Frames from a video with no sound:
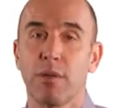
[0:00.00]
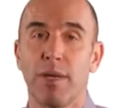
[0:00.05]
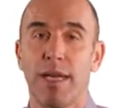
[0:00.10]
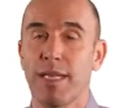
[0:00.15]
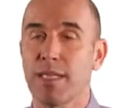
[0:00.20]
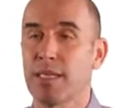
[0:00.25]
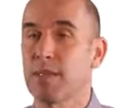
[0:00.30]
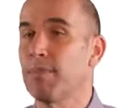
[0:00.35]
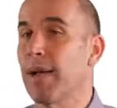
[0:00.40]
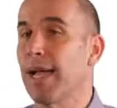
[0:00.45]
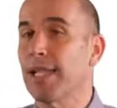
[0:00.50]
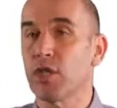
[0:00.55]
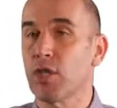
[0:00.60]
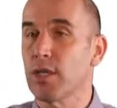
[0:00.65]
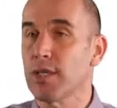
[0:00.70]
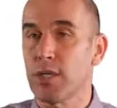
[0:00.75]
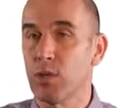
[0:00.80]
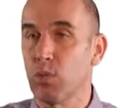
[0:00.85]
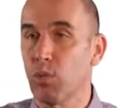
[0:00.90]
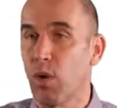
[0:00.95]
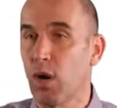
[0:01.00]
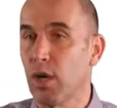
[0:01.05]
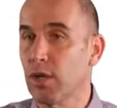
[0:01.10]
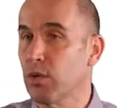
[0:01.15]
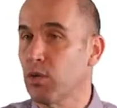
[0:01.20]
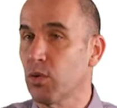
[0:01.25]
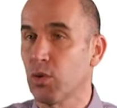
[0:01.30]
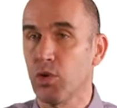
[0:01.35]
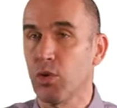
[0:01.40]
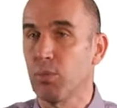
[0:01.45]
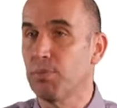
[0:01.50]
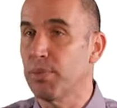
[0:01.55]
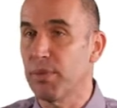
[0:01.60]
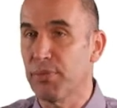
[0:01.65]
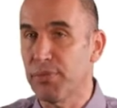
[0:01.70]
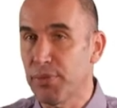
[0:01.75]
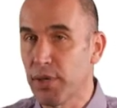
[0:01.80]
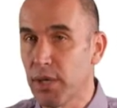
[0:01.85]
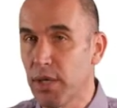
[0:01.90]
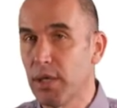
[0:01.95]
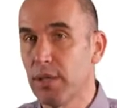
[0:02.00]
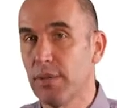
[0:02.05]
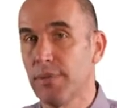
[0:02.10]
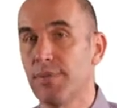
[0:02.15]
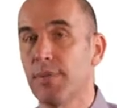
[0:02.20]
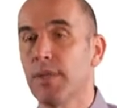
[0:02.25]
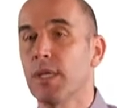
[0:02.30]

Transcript: as much as you want or you prefer.